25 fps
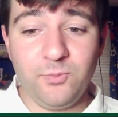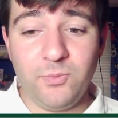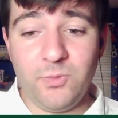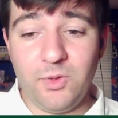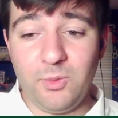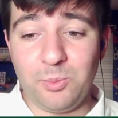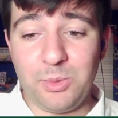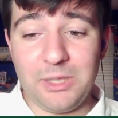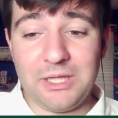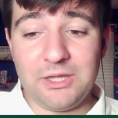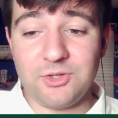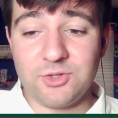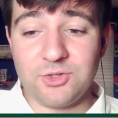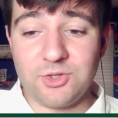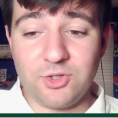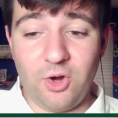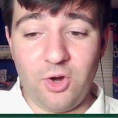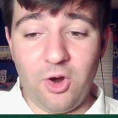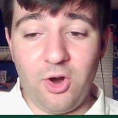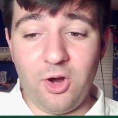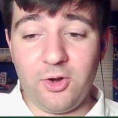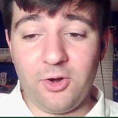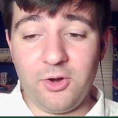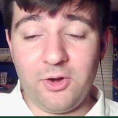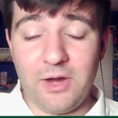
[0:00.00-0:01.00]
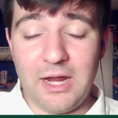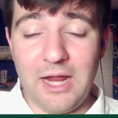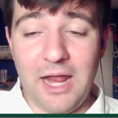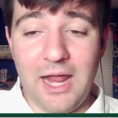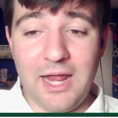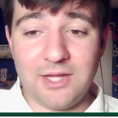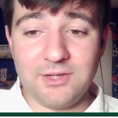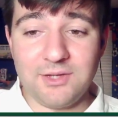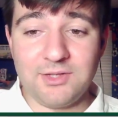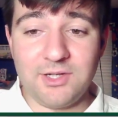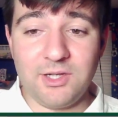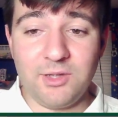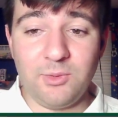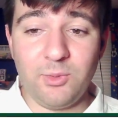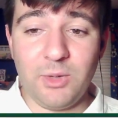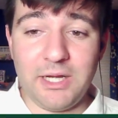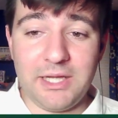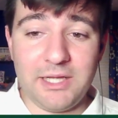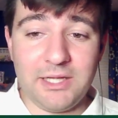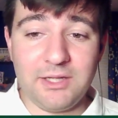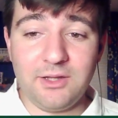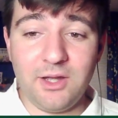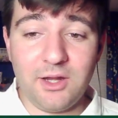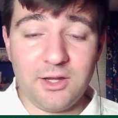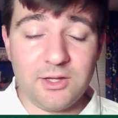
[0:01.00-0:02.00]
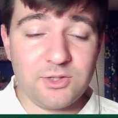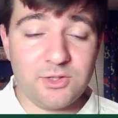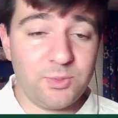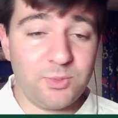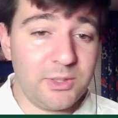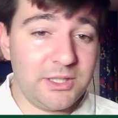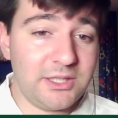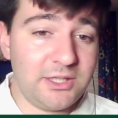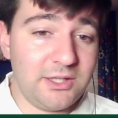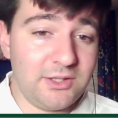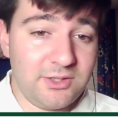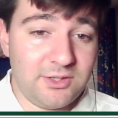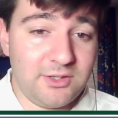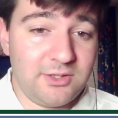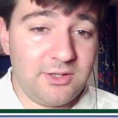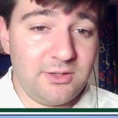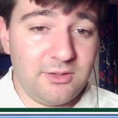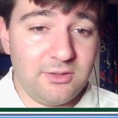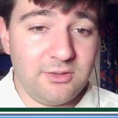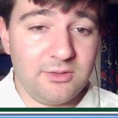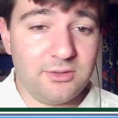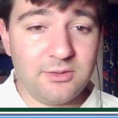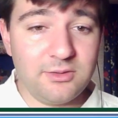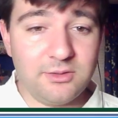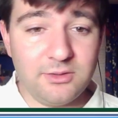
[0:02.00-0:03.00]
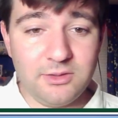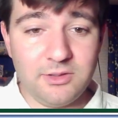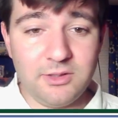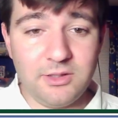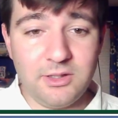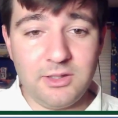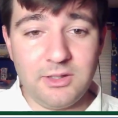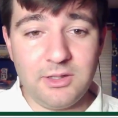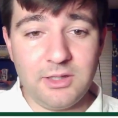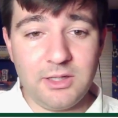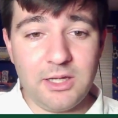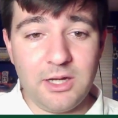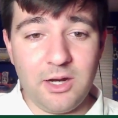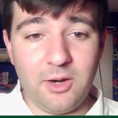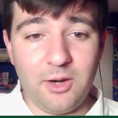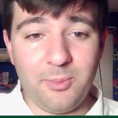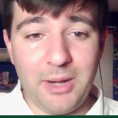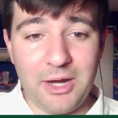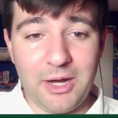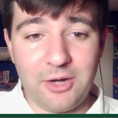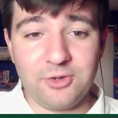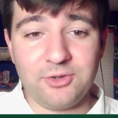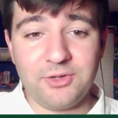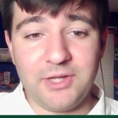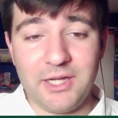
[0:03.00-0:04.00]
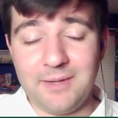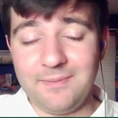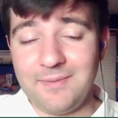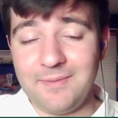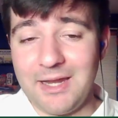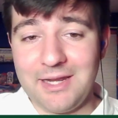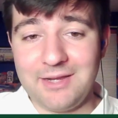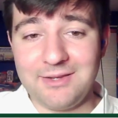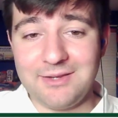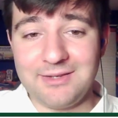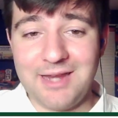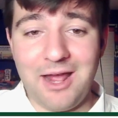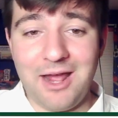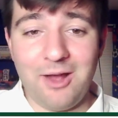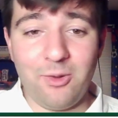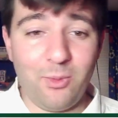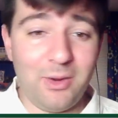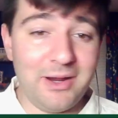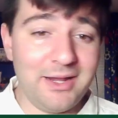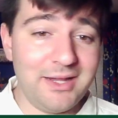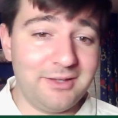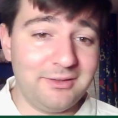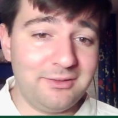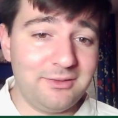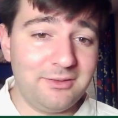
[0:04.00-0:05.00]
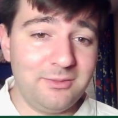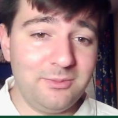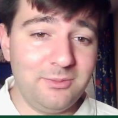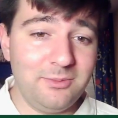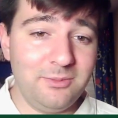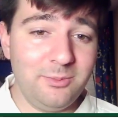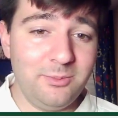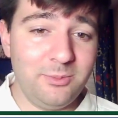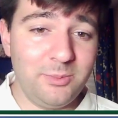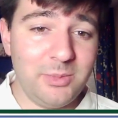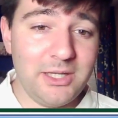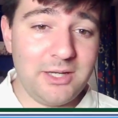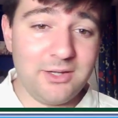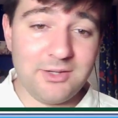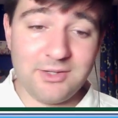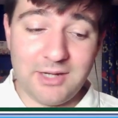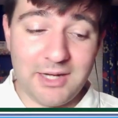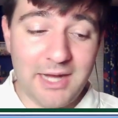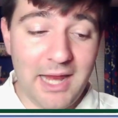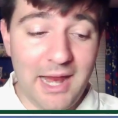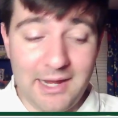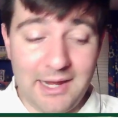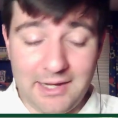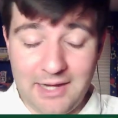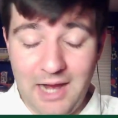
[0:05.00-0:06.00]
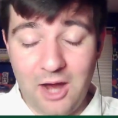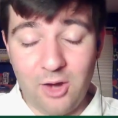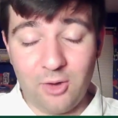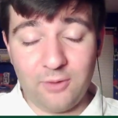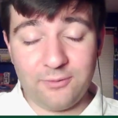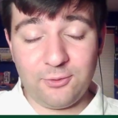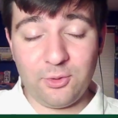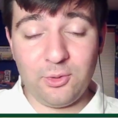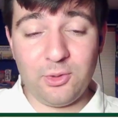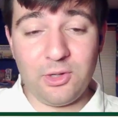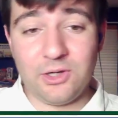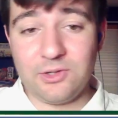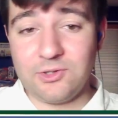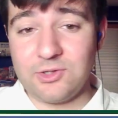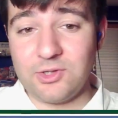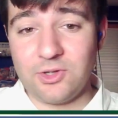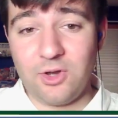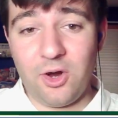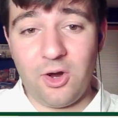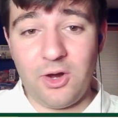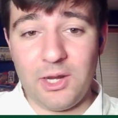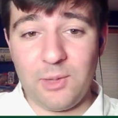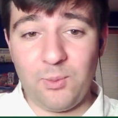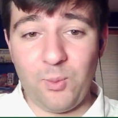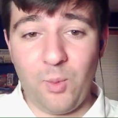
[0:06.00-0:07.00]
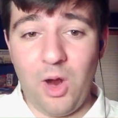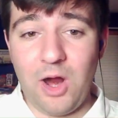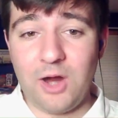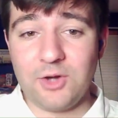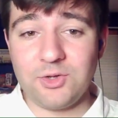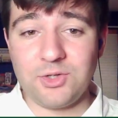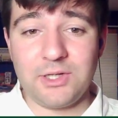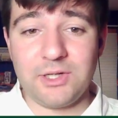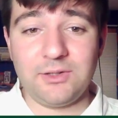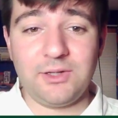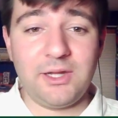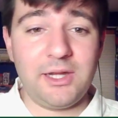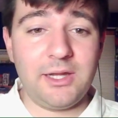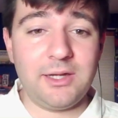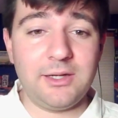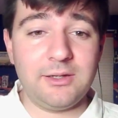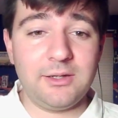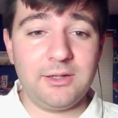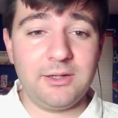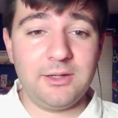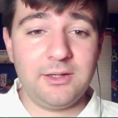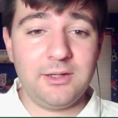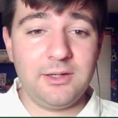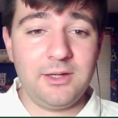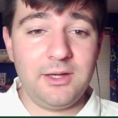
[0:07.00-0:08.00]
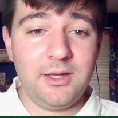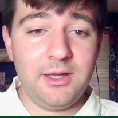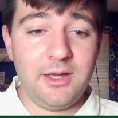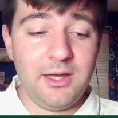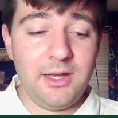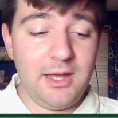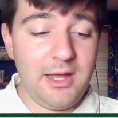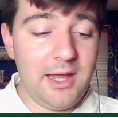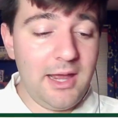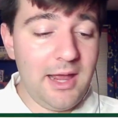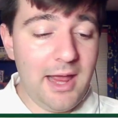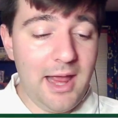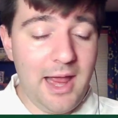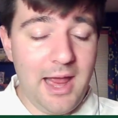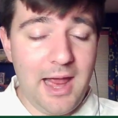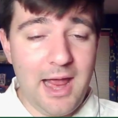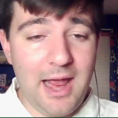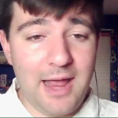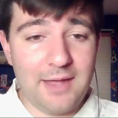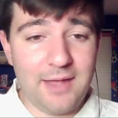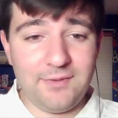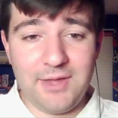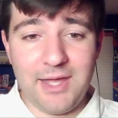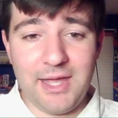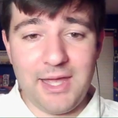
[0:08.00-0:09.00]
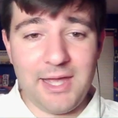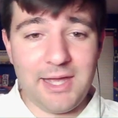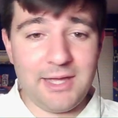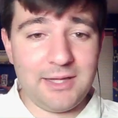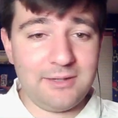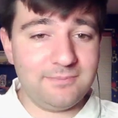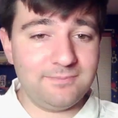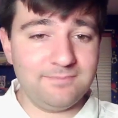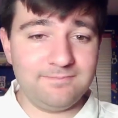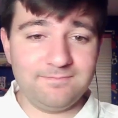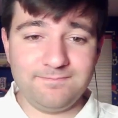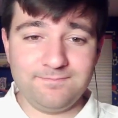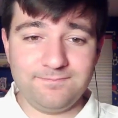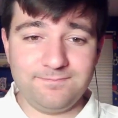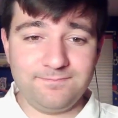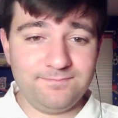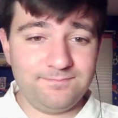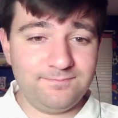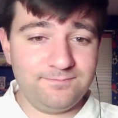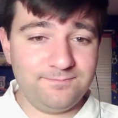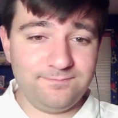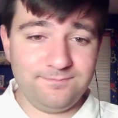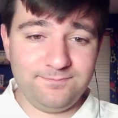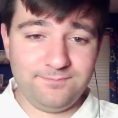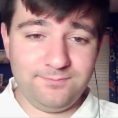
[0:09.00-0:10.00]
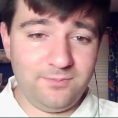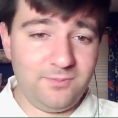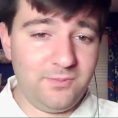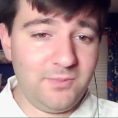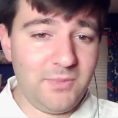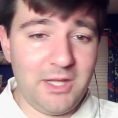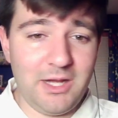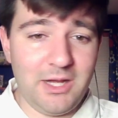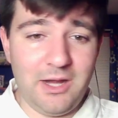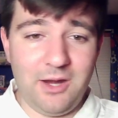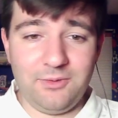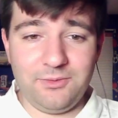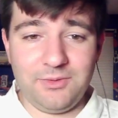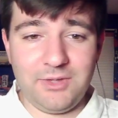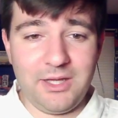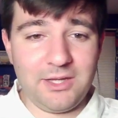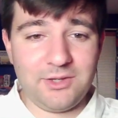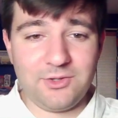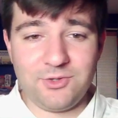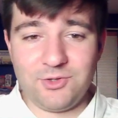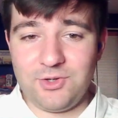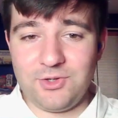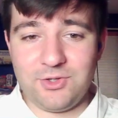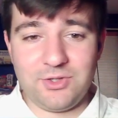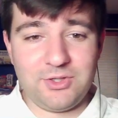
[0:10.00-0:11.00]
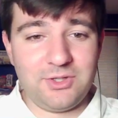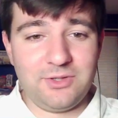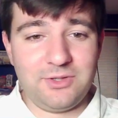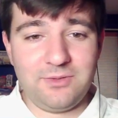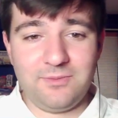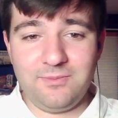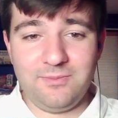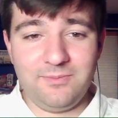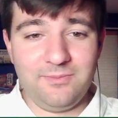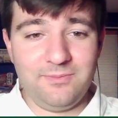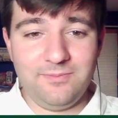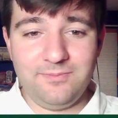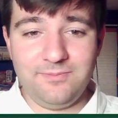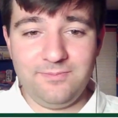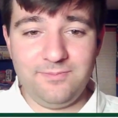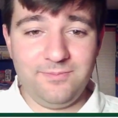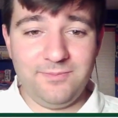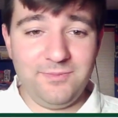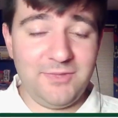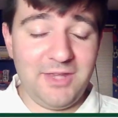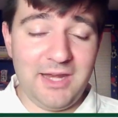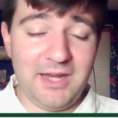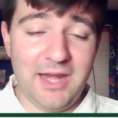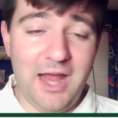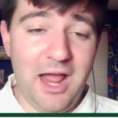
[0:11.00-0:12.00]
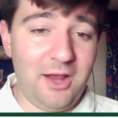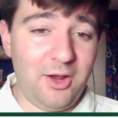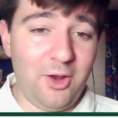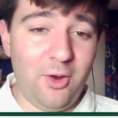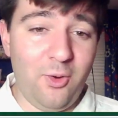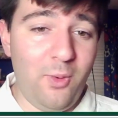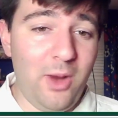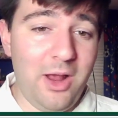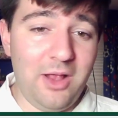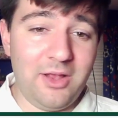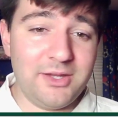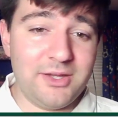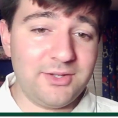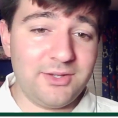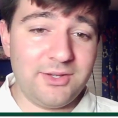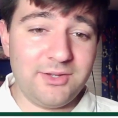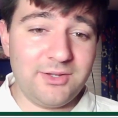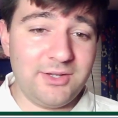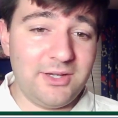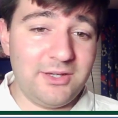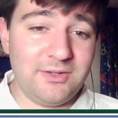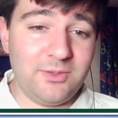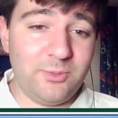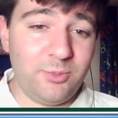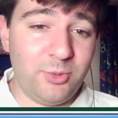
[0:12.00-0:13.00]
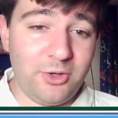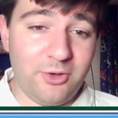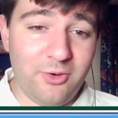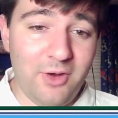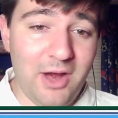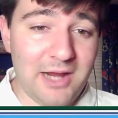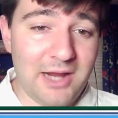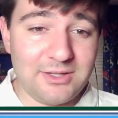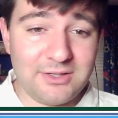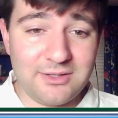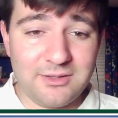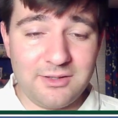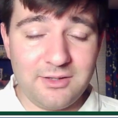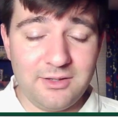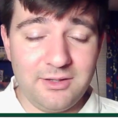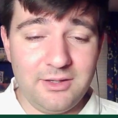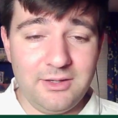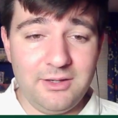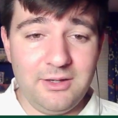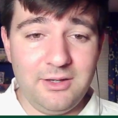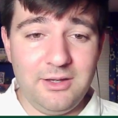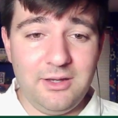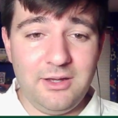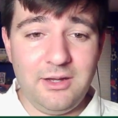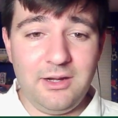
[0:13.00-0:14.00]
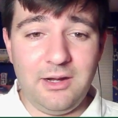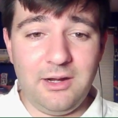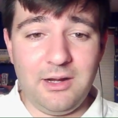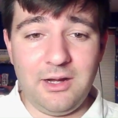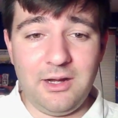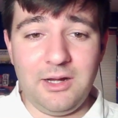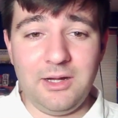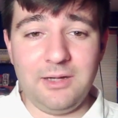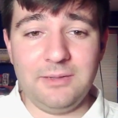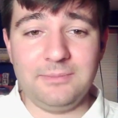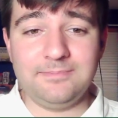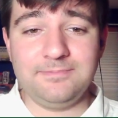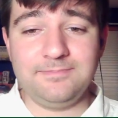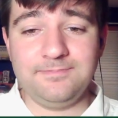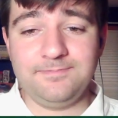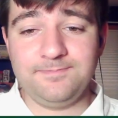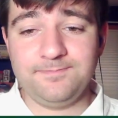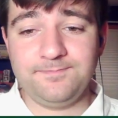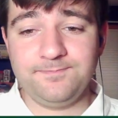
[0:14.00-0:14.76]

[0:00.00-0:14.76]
be the starter and, and see what he does with this, you know, better team that he's now with because again, got off to a good start in Washington, and then you know things just did not go well as the season progressed. Um,